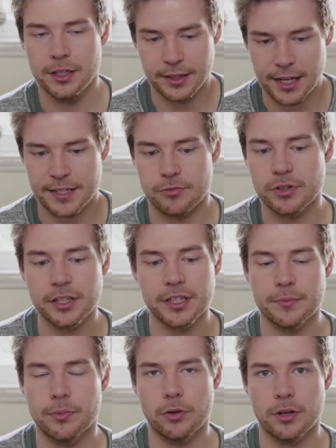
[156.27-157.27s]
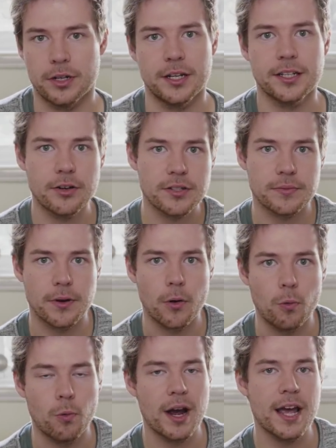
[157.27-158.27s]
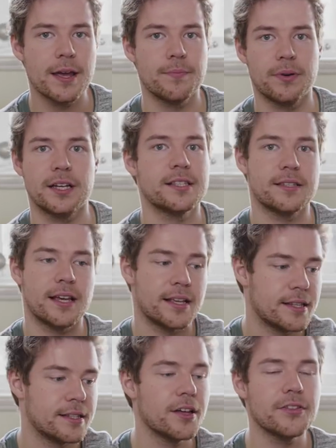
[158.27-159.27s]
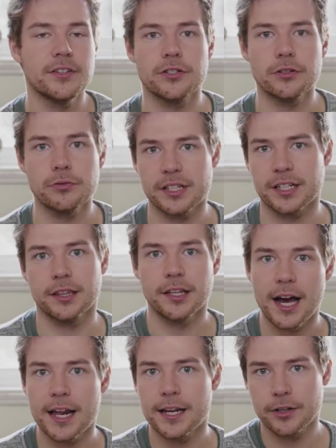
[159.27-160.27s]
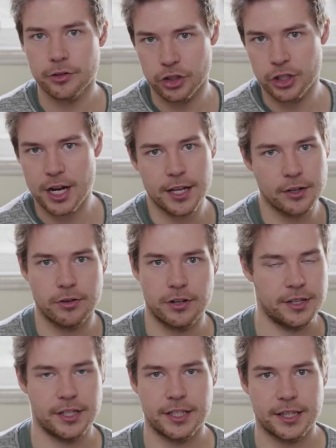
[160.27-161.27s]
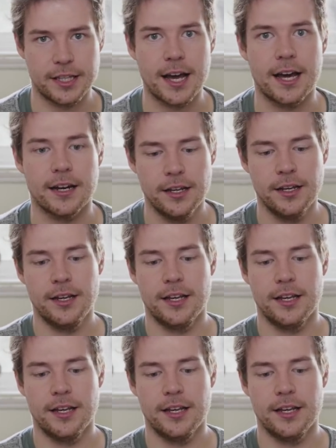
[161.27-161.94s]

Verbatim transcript: That's really important. It goes way, it's nothing to do with like lighting or shading or anything like that.